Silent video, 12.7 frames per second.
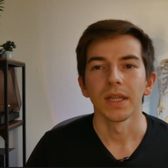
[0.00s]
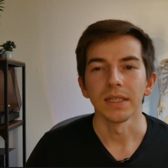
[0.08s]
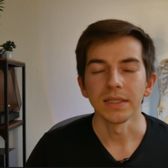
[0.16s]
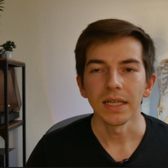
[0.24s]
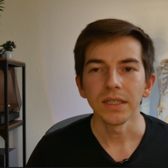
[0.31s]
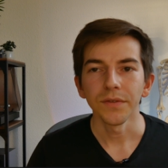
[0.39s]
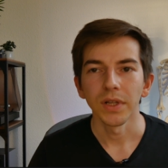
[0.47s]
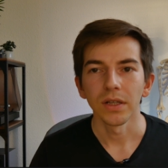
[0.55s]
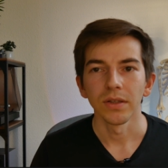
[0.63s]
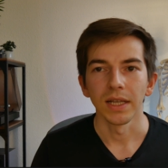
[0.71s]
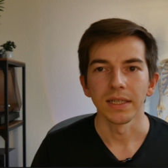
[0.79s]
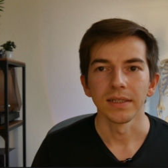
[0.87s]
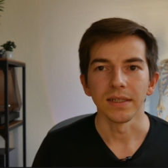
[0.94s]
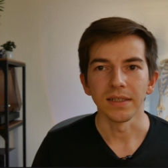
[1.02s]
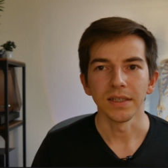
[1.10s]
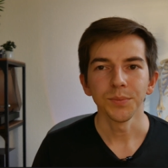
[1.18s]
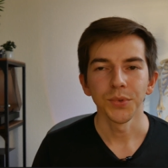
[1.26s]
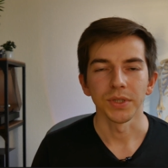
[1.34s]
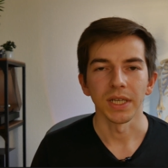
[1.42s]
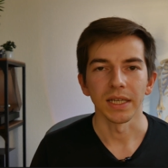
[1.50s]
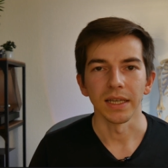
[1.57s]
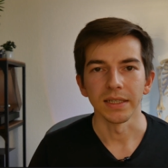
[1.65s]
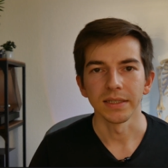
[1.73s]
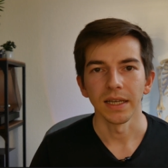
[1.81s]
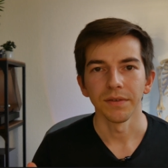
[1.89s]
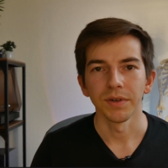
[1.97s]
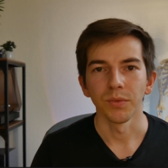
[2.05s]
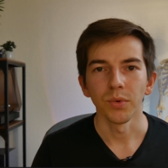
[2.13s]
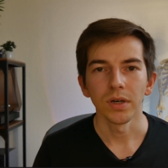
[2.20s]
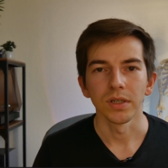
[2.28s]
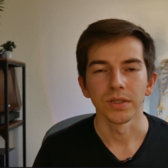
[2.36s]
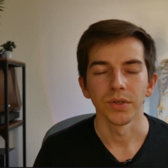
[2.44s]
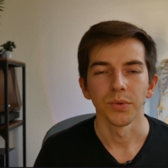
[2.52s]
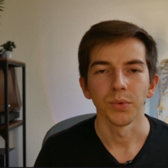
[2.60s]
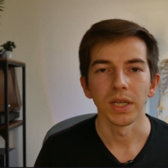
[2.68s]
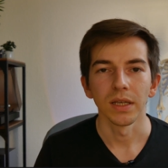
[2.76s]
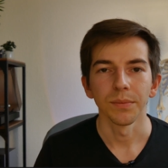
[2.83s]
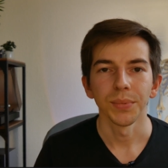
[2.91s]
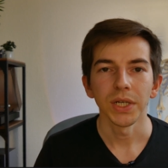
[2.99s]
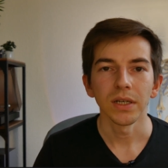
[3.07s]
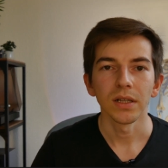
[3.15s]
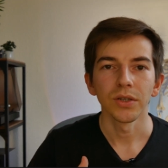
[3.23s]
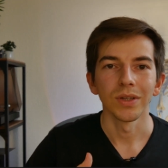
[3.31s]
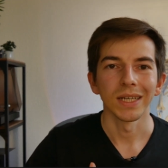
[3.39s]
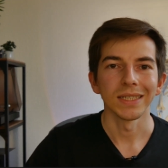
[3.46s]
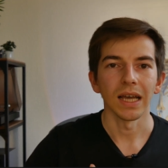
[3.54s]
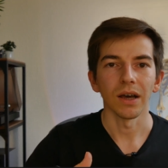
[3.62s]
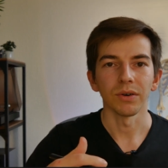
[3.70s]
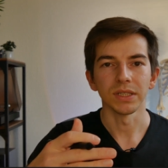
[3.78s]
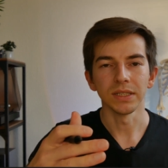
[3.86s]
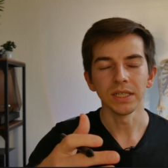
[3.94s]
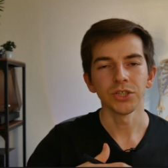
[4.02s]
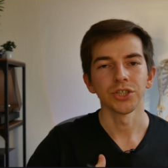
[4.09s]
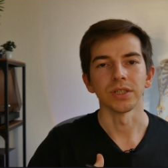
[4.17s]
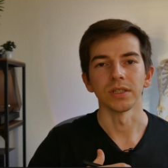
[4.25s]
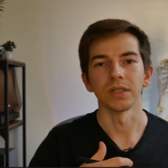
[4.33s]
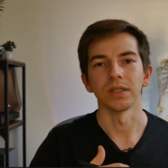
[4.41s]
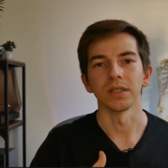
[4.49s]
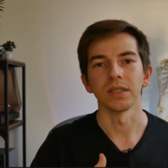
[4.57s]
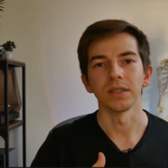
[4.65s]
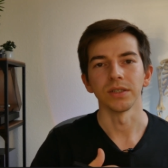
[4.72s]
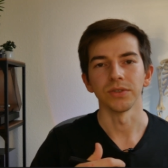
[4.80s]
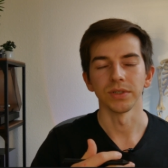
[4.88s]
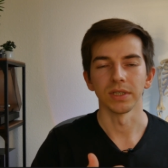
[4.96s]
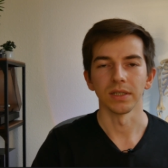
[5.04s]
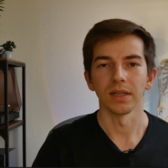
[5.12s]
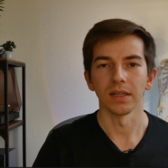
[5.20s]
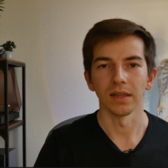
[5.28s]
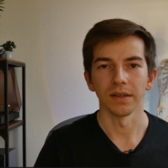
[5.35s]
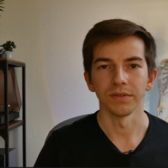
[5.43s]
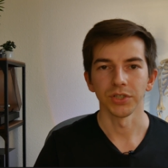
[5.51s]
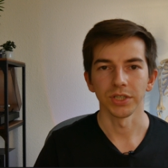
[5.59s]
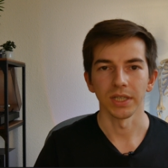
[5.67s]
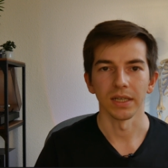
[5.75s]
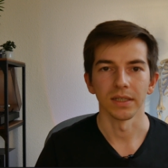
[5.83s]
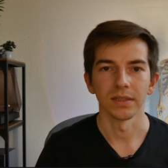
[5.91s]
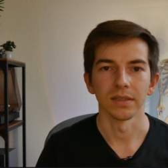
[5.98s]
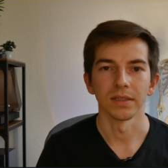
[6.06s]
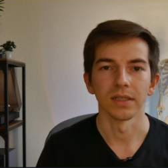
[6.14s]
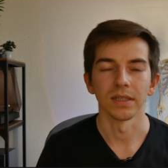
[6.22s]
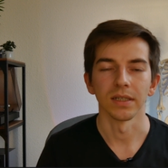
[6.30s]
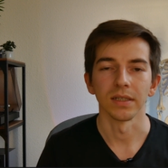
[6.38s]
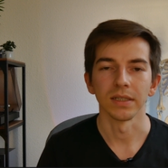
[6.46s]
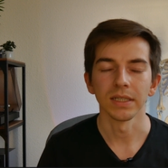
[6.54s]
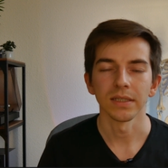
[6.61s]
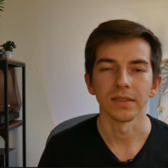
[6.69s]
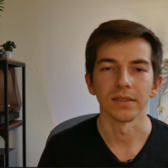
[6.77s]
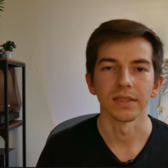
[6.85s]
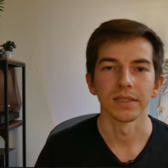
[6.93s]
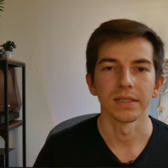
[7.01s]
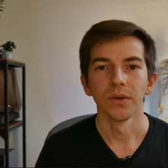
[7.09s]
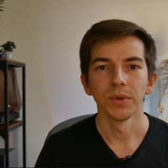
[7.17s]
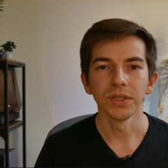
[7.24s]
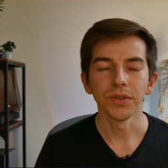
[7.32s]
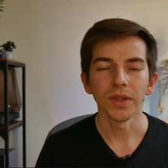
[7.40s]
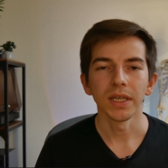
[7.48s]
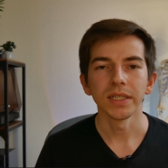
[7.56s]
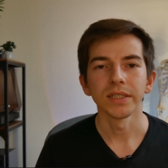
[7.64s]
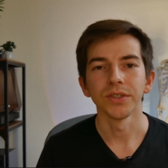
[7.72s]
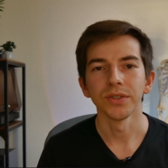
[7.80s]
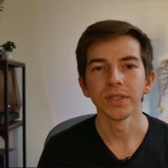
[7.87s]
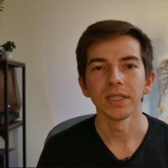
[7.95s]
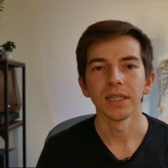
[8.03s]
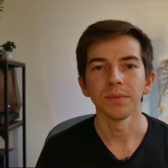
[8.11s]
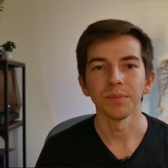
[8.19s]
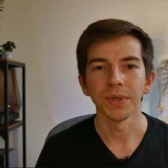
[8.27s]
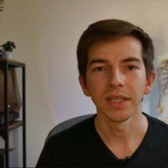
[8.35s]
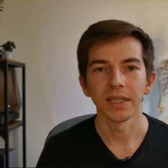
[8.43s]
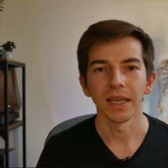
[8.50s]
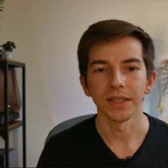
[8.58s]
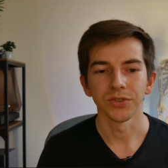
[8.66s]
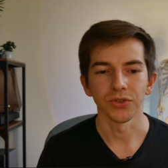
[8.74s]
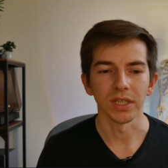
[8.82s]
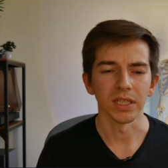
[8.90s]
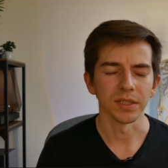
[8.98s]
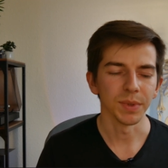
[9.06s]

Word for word: Instead of calculating input against every word, we pre-calculate our dictionary using the Levenshtein uh, distance. We do this using BK trees.